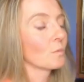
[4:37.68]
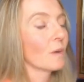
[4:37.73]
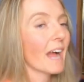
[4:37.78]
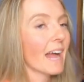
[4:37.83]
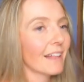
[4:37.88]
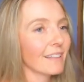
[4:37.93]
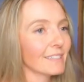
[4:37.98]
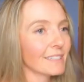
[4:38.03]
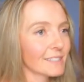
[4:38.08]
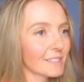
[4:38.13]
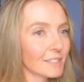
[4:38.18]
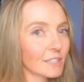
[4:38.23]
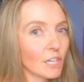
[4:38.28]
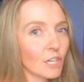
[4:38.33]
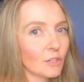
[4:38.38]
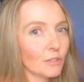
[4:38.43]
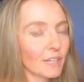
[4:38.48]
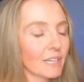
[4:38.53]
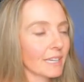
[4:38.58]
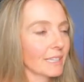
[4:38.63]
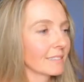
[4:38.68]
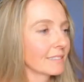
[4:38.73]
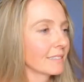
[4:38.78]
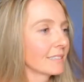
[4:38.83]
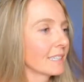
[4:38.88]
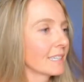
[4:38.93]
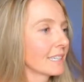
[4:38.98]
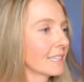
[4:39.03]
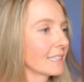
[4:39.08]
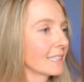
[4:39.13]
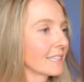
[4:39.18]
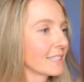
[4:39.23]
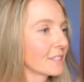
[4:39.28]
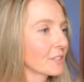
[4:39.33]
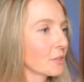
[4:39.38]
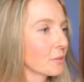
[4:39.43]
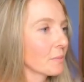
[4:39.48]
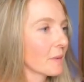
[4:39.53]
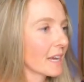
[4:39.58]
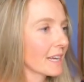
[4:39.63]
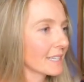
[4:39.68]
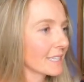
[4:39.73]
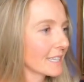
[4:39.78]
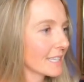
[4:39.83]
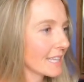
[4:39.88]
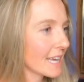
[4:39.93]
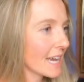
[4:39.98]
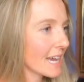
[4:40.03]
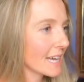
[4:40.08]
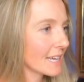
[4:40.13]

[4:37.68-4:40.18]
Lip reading: While it's loading, let's go back to